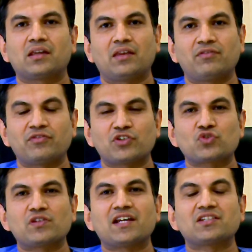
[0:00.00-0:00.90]
AV
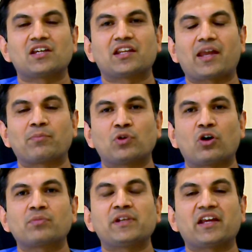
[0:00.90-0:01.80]
fistulas are
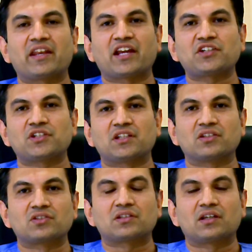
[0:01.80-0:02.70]
abnormal
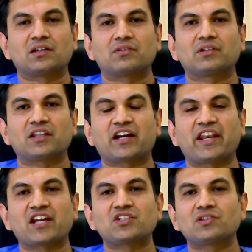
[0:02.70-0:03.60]
connections, the
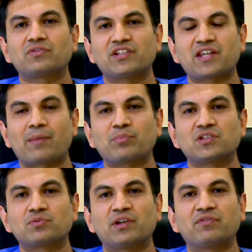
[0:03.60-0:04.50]
connections which
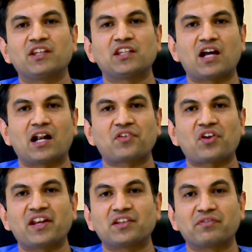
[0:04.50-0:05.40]
happens between the
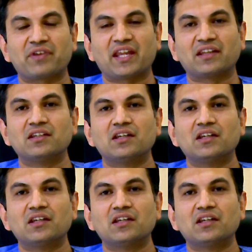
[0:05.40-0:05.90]
artery and the vein.